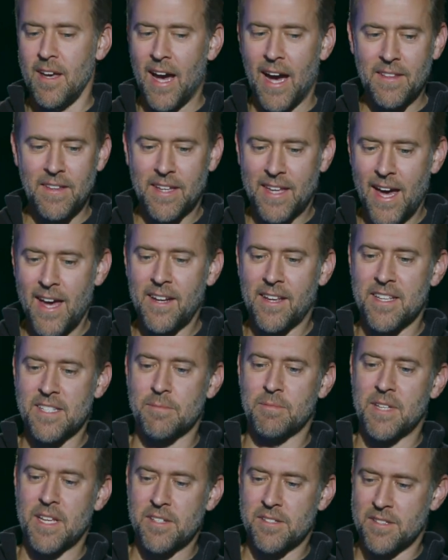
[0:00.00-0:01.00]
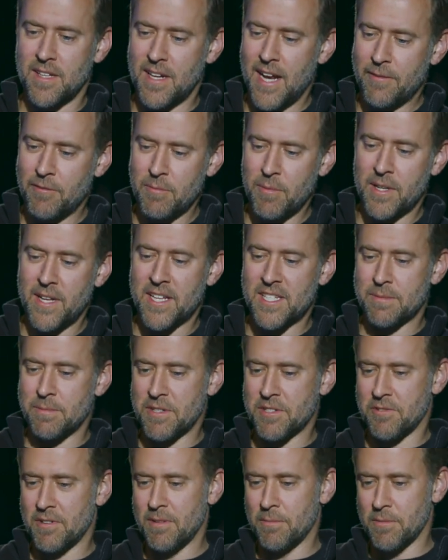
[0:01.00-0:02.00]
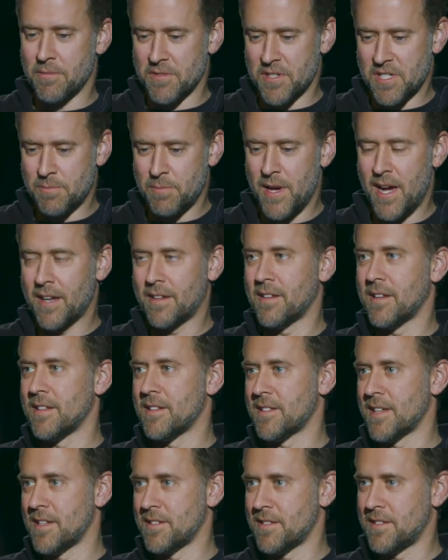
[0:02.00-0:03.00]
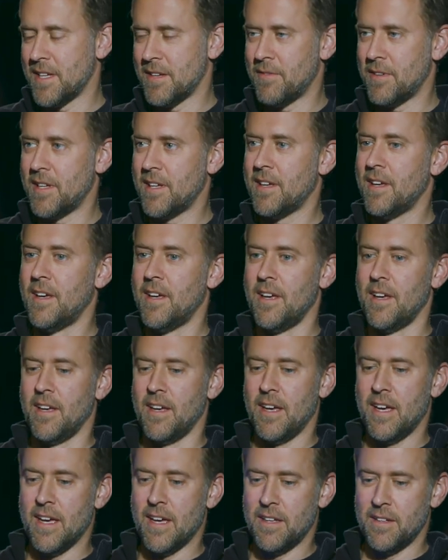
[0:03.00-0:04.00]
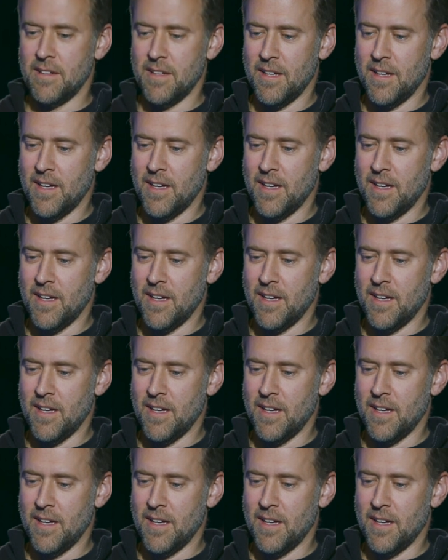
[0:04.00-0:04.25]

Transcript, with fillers: And the Catechism teaches that everybody has to be treated with respect and sensitivity, and